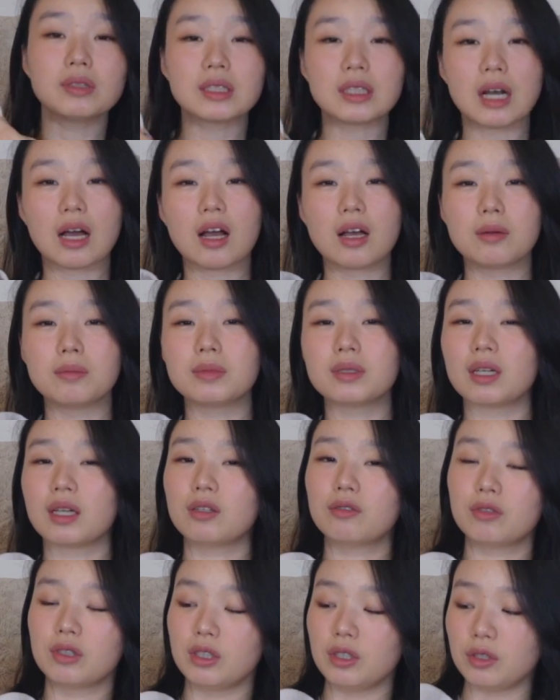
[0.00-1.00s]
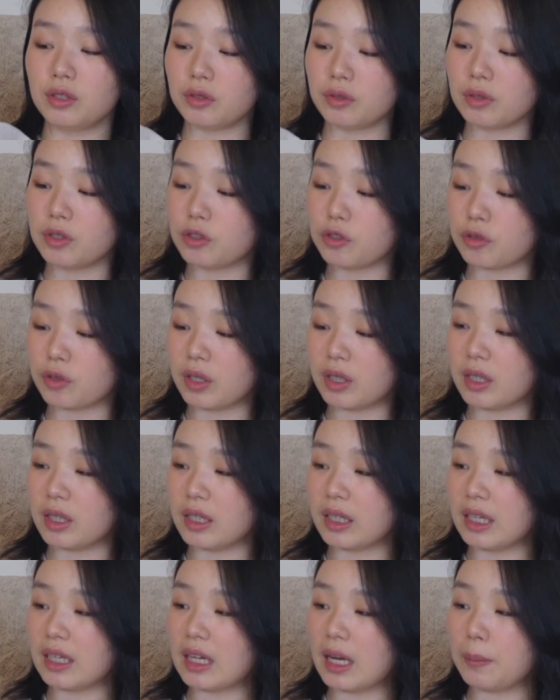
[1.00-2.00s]
times. I really do enjoy it.
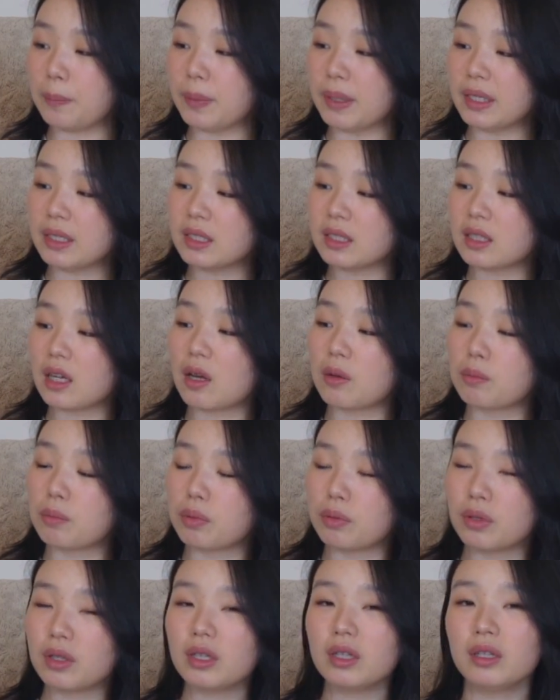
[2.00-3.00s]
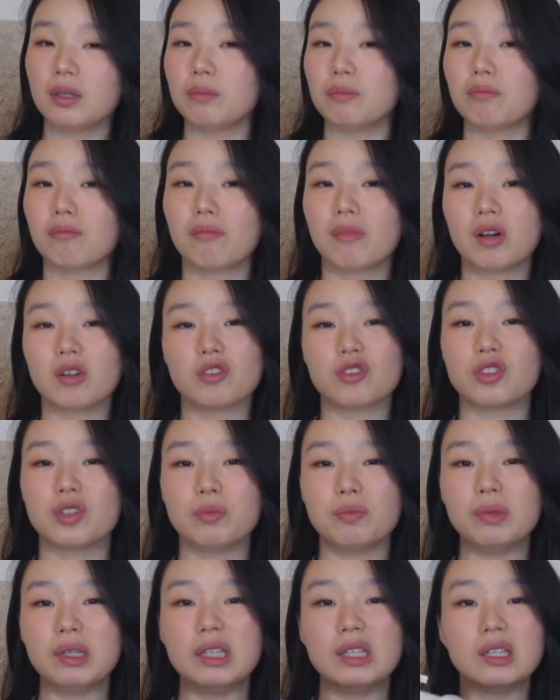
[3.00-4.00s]
Again, I picked it up pretty much
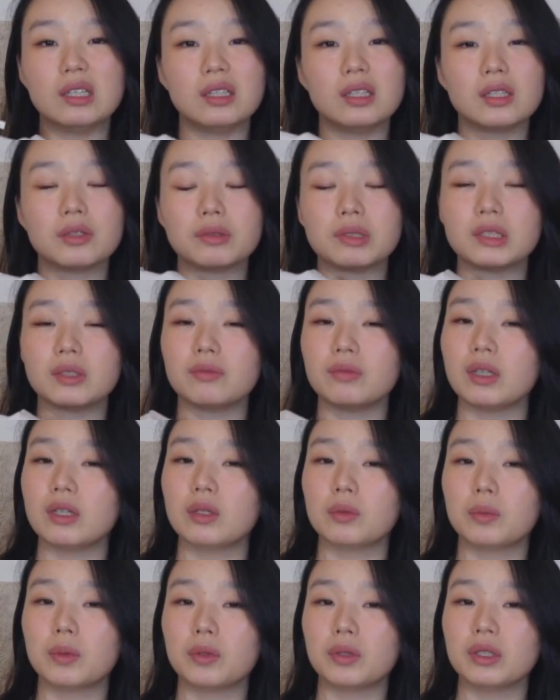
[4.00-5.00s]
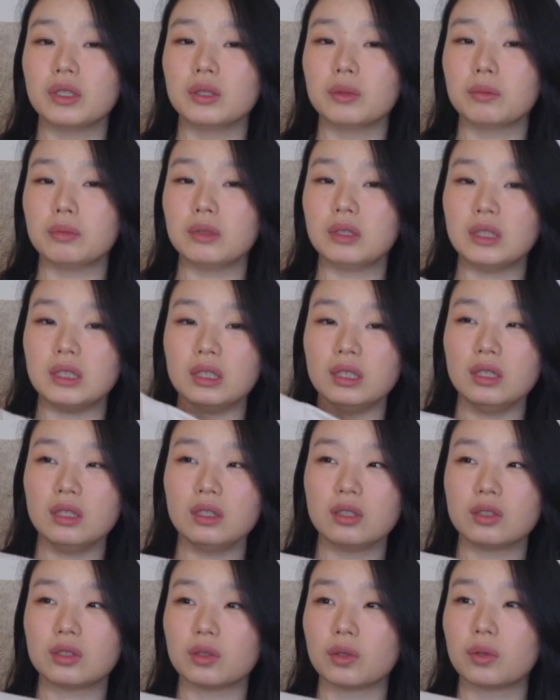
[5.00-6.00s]
immediately. It was available in the
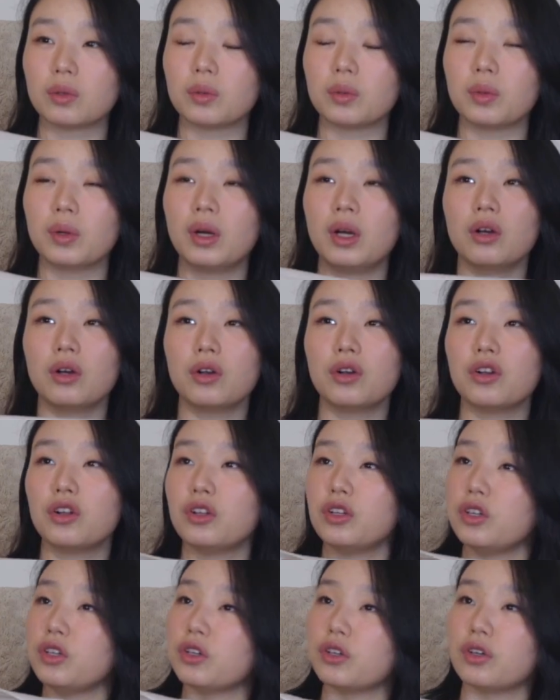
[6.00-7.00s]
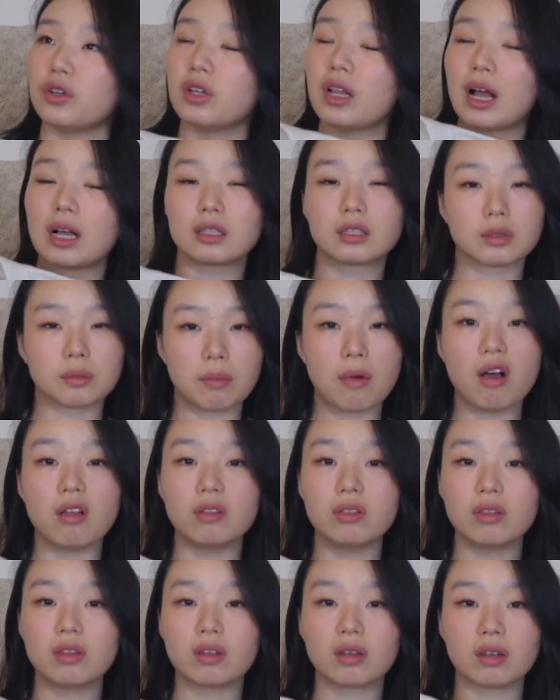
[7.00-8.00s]
boutique, so earlier last month,